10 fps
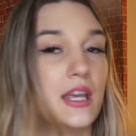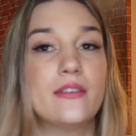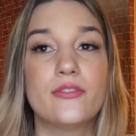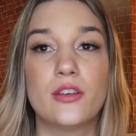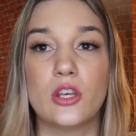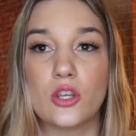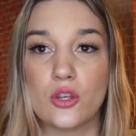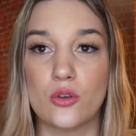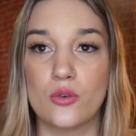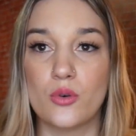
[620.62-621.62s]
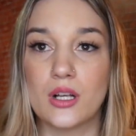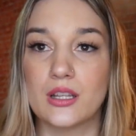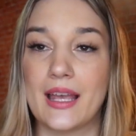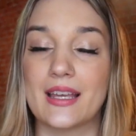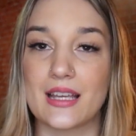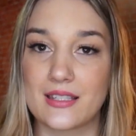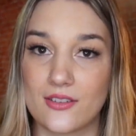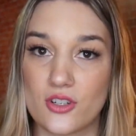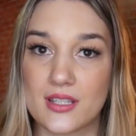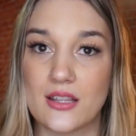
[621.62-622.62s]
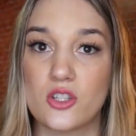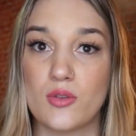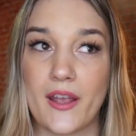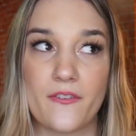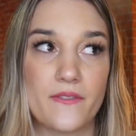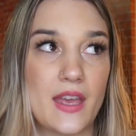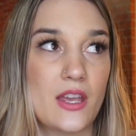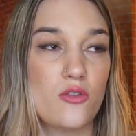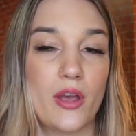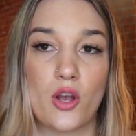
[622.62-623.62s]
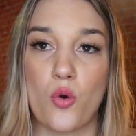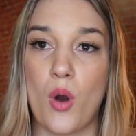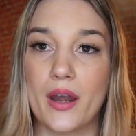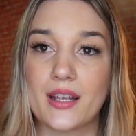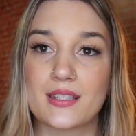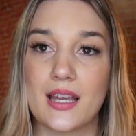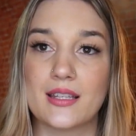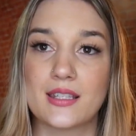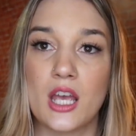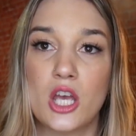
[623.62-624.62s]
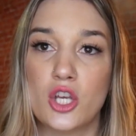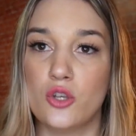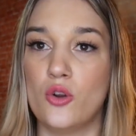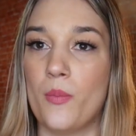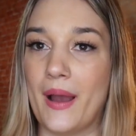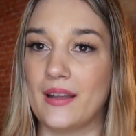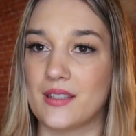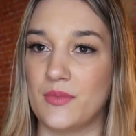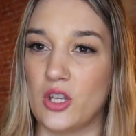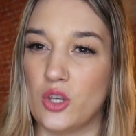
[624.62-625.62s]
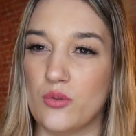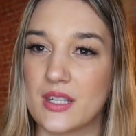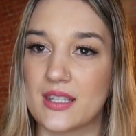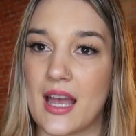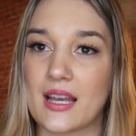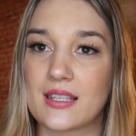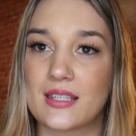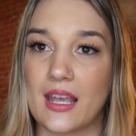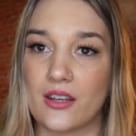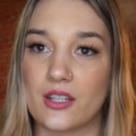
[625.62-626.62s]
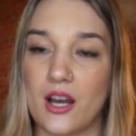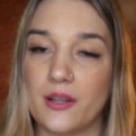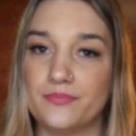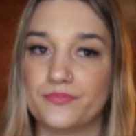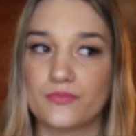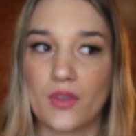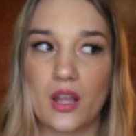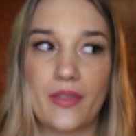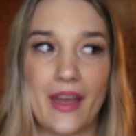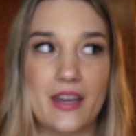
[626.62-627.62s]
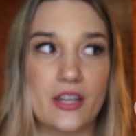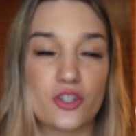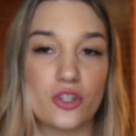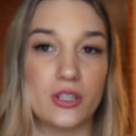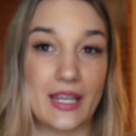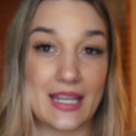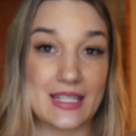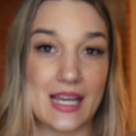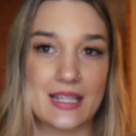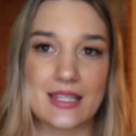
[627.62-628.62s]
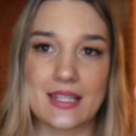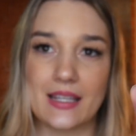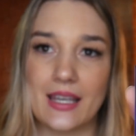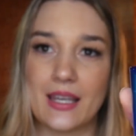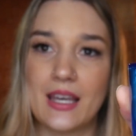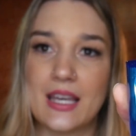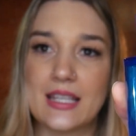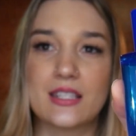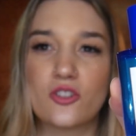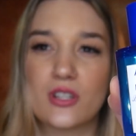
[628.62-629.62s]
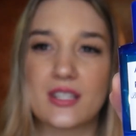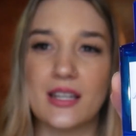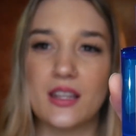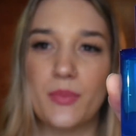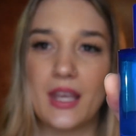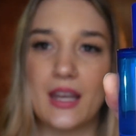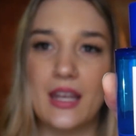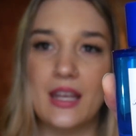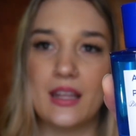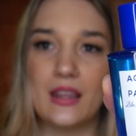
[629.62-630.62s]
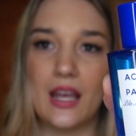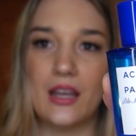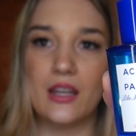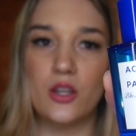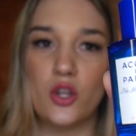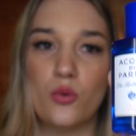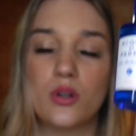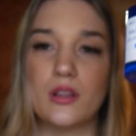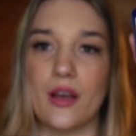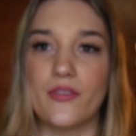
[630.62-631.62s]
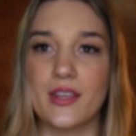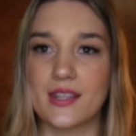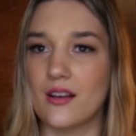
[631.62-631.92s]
If you like citrus scents, you like fig, you like aquatic scents, you don't mind something unisex and the initial like intense like citrus scent in the beginning, then you will love this.